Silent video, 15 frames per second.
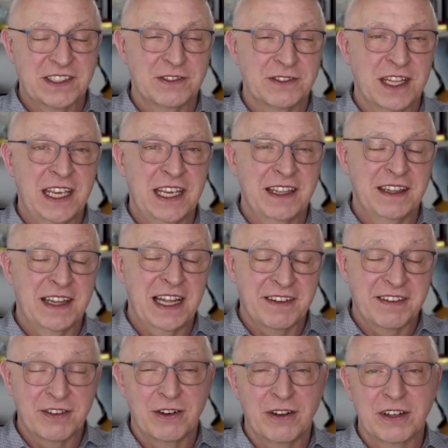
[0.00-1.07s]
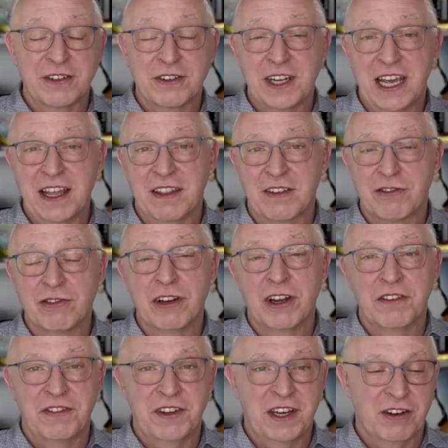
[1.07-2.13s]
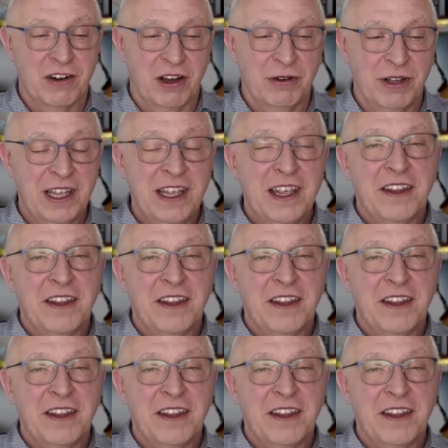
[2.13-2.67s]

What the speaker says: So that's called today the rule of 0.